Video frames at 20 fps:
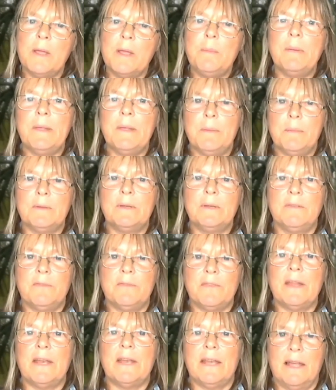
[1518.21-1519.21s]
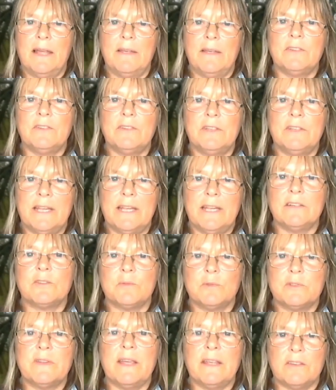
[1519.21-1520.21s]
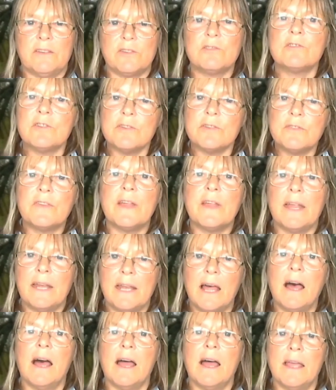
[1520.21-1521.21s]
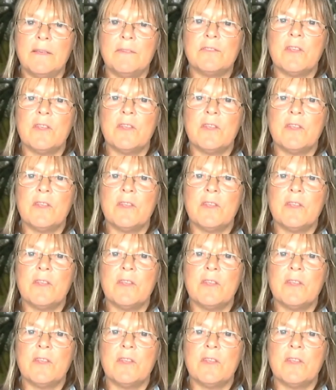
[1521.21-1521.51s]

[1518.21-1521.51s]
people live their lives and the actual texture of their lives,